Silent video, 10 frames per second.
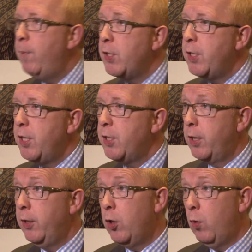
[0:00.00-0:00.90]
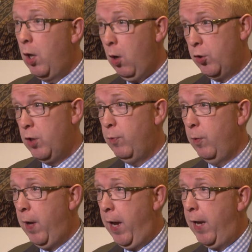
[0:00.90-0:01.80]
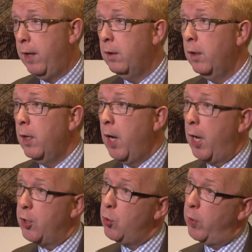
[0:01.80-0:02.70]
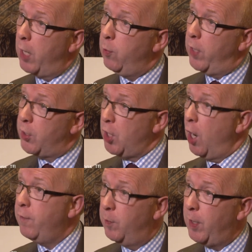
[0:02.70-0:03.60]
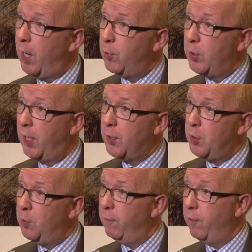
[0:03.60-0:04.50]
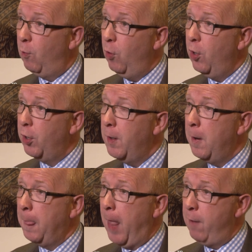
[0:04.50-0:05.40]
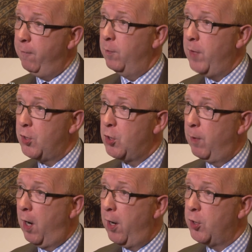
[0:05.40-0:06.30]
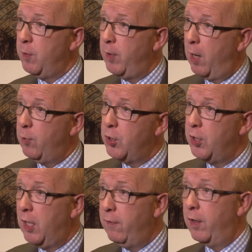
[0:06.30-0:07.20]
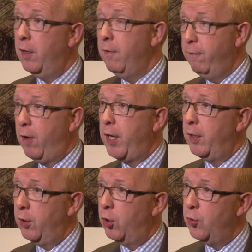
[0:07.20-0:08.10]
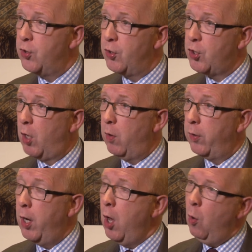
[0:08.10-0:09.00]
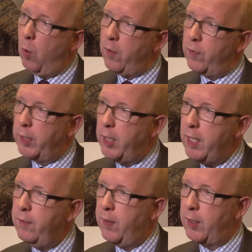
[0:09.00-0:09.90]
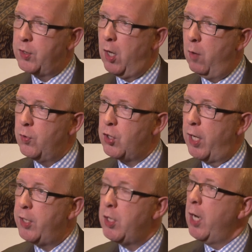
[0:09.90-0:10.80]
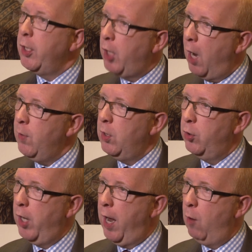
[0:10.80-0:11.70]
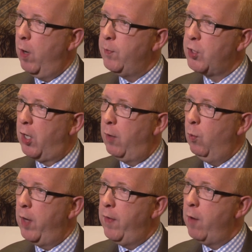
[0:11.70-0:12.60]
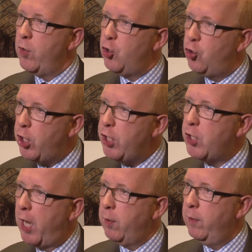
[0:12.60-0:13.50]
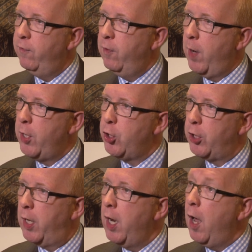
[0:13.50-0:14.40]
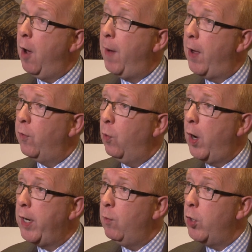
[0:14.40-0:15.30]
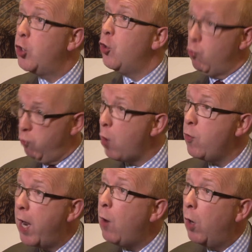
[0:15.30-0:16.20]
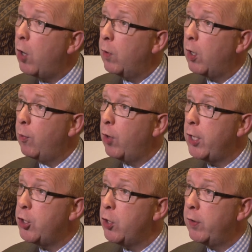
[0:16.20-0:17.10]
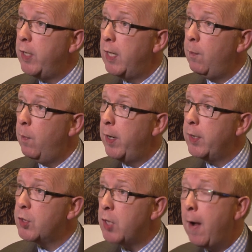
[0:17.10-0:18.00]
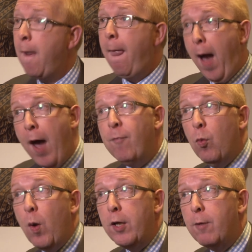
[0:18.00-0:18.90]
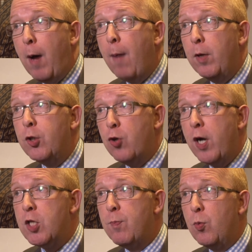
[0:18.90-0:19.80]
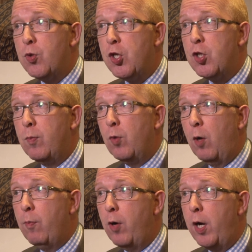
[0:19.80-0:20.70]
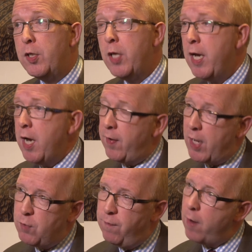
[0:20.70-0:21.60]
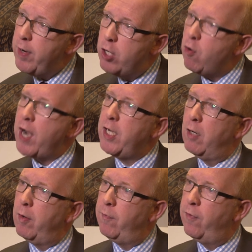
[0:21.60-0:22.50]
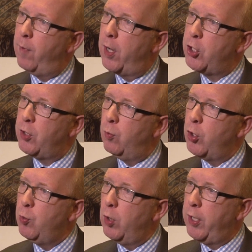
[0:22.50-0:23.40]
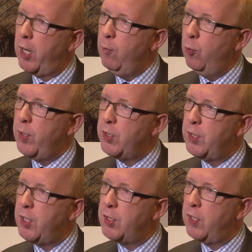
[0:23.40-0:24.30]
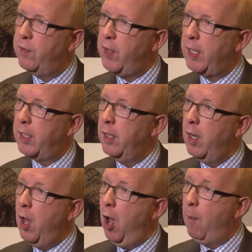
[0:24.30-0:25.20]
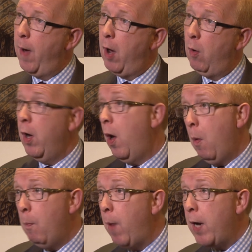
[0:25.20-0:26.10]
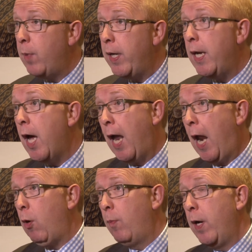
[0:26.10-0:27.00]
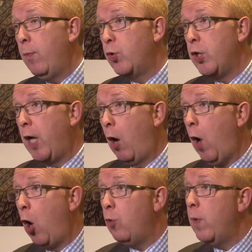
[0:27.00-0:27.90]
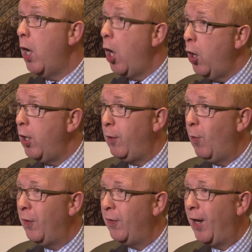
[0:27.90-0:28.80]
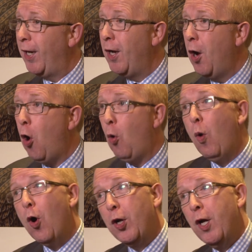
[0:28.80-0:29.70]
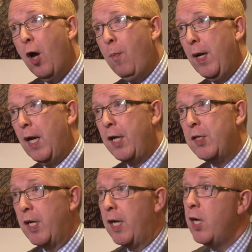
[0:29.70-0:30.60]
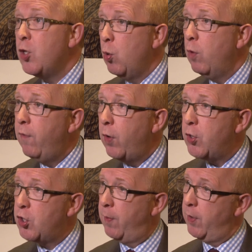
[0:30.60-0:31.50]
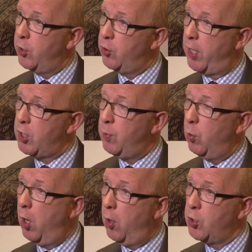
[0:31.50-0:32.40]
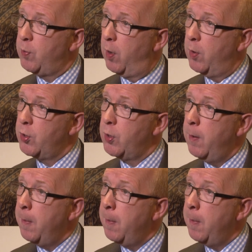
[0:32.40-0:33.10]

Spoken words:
businesses can do a lot to prepare to enable their staff to be able to get to and from work, and from their suppliers to be able to deliver freight and goods and so on. One of the key things that I would say is come and look at our website, where there is detailed information about the way in which the road network will operate during the Olympics and the way the public transport system will operate. And that's very granular information which will enable businesses to think about maybe allowing people to go home early one day or work a bit later to avoid some of the transport hotspots.